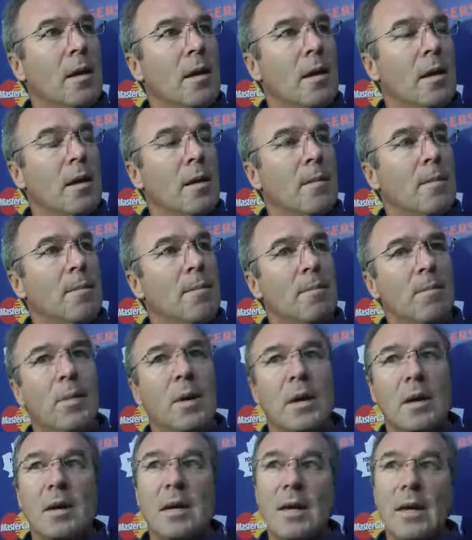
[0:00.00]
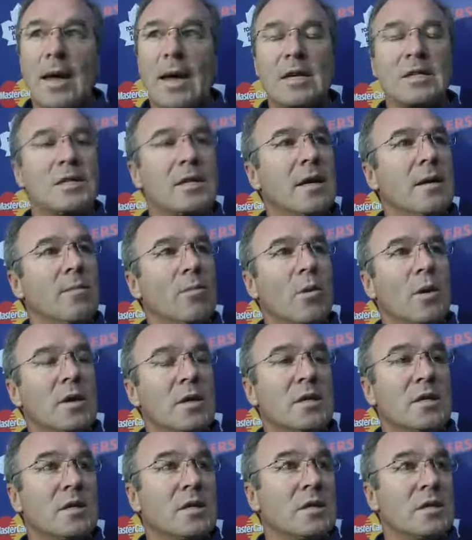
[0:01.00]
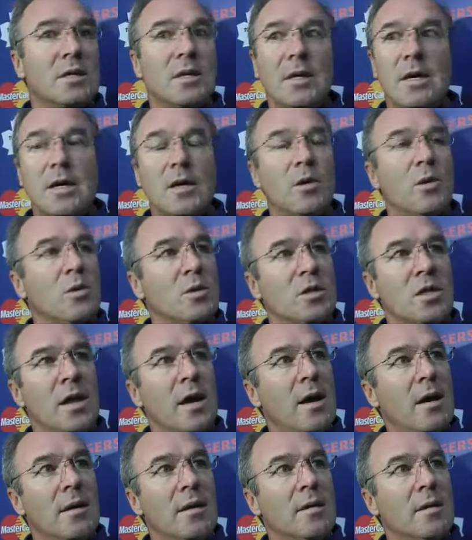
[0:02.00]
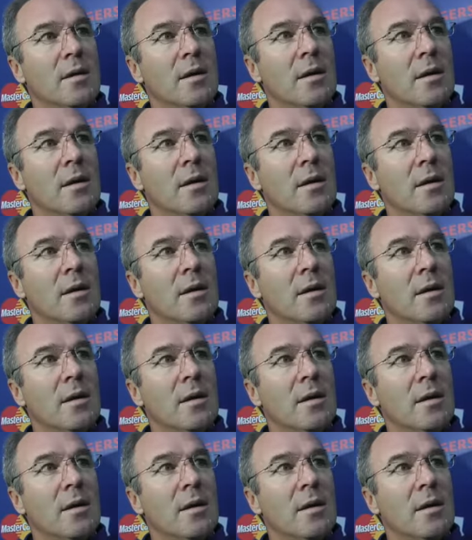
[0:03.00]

Um, but he has to get more consistent. He knows that.